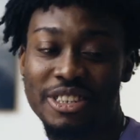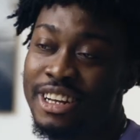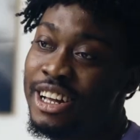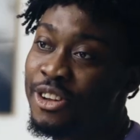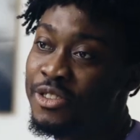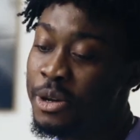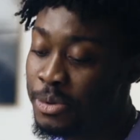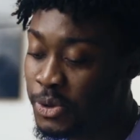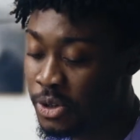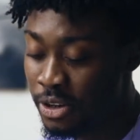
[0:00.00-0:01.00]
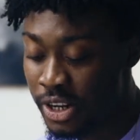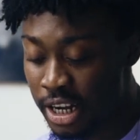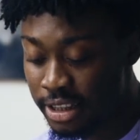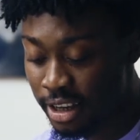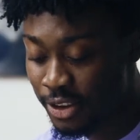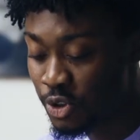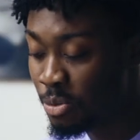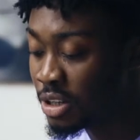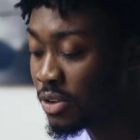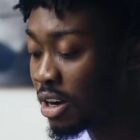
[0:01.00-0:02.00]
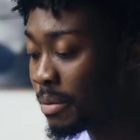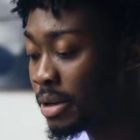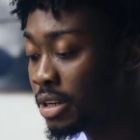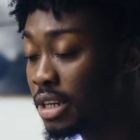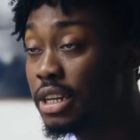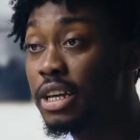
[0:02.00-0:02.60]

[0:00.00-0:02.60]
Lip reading: was a lovely episode, Eldad. Thank you so much for coming.